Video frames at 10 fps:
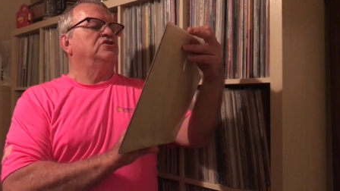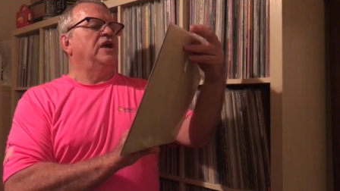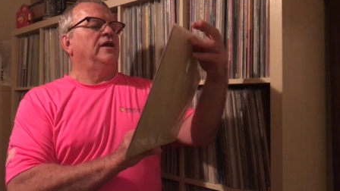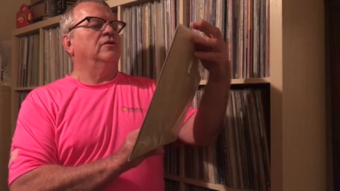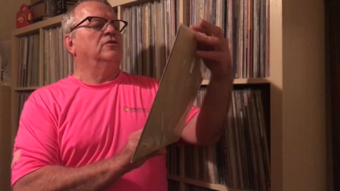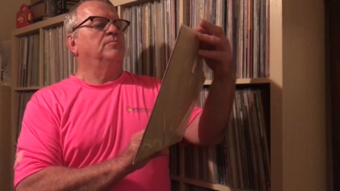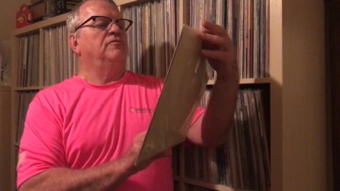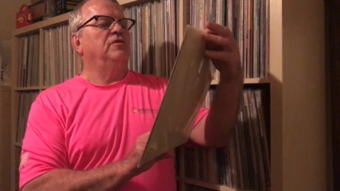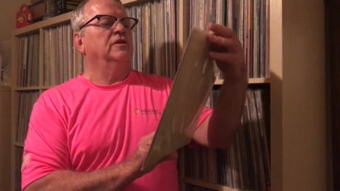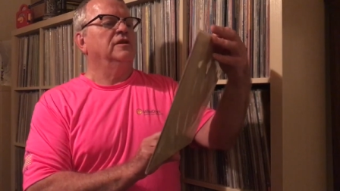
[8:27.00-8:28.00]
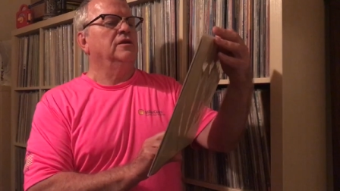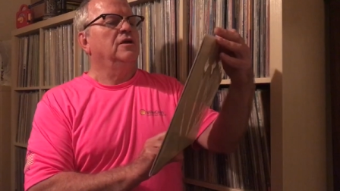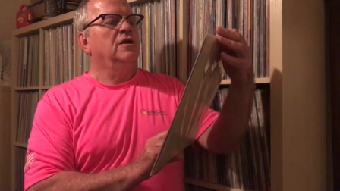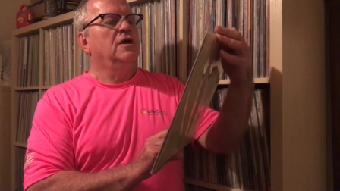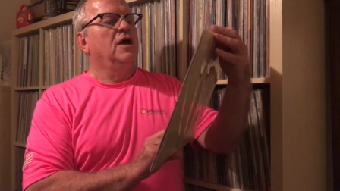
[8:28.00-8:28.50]
Chandler Pavilion,
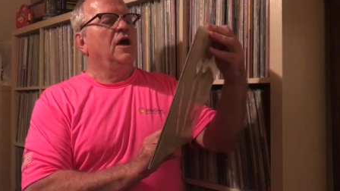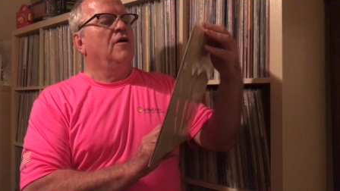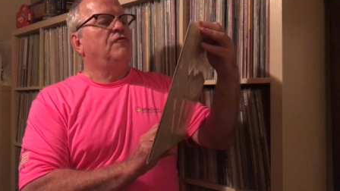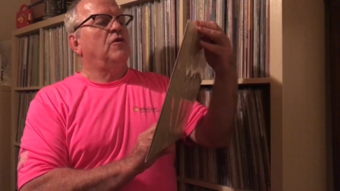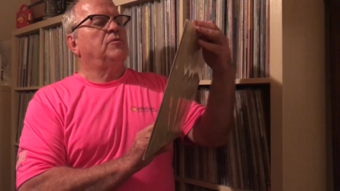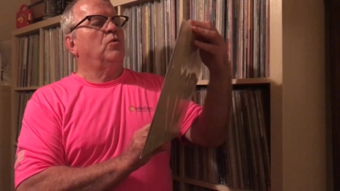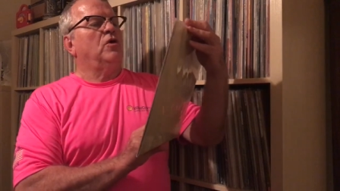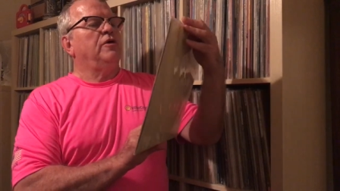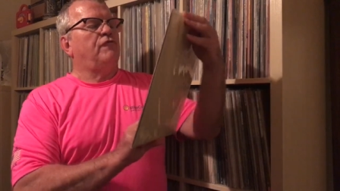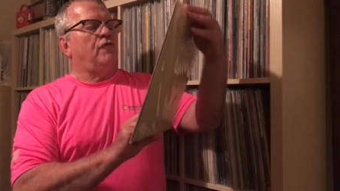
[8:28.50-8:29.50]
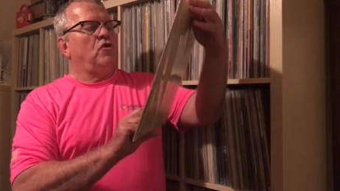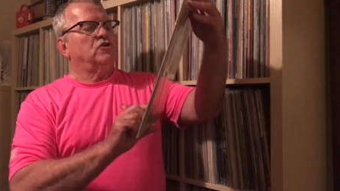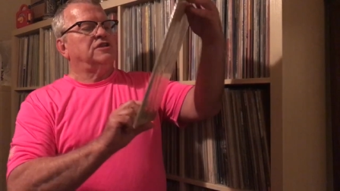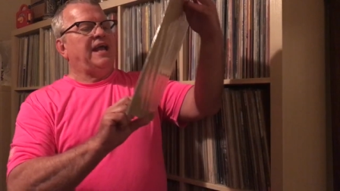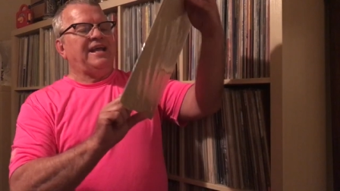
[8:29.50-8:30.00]
February
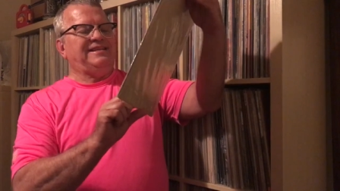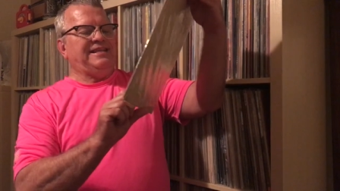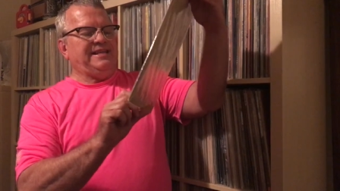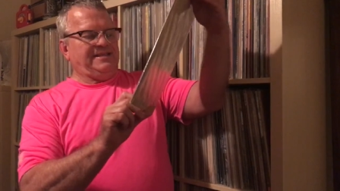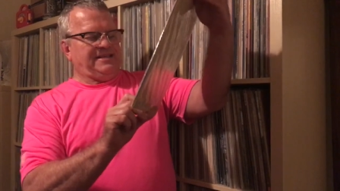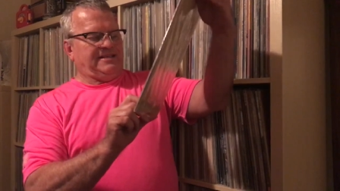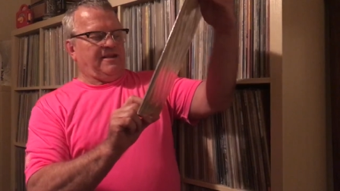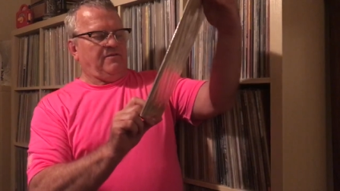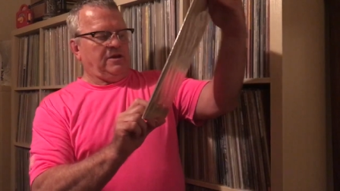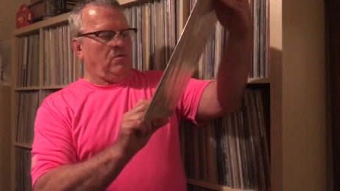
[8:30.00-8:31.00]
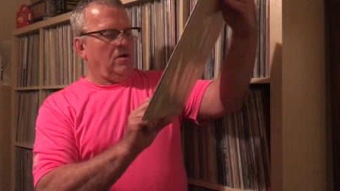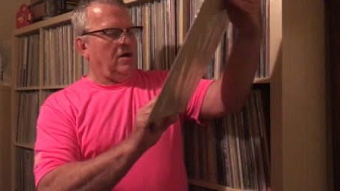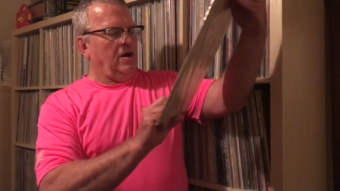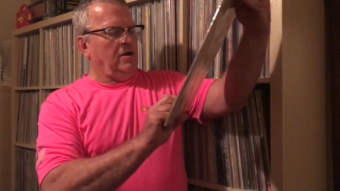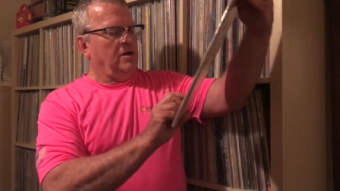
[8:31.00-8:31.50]
1st,
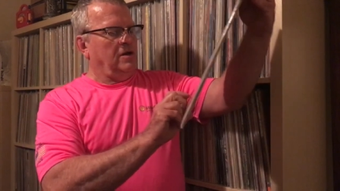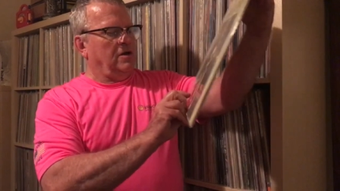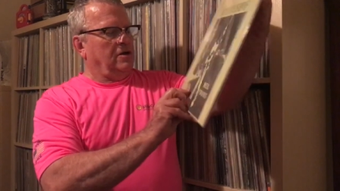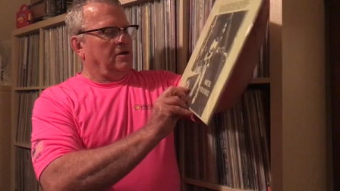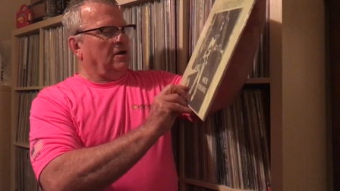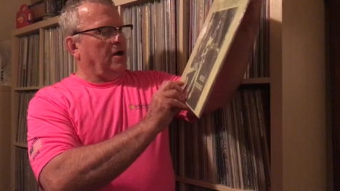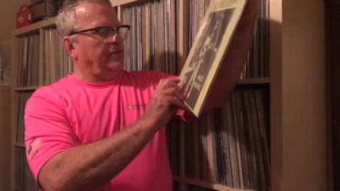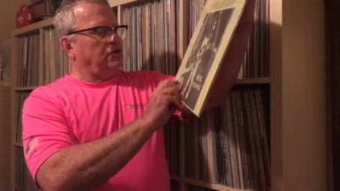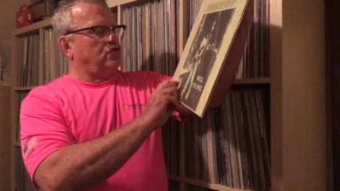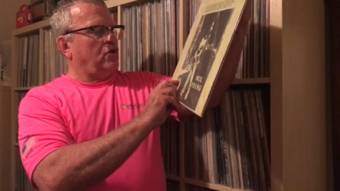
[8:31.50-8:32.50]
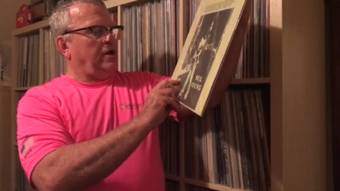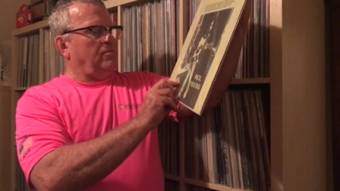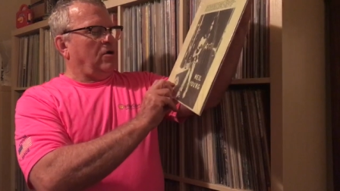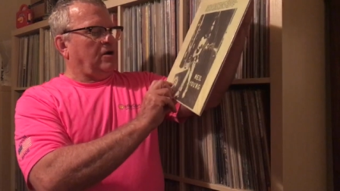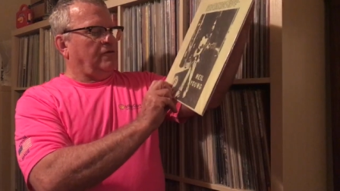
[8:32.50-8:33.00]
1971, on the
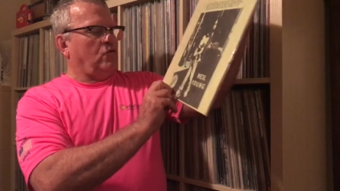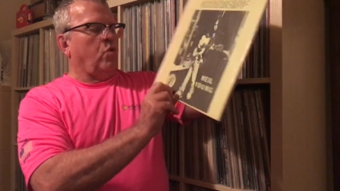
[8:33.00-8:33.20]
trademark of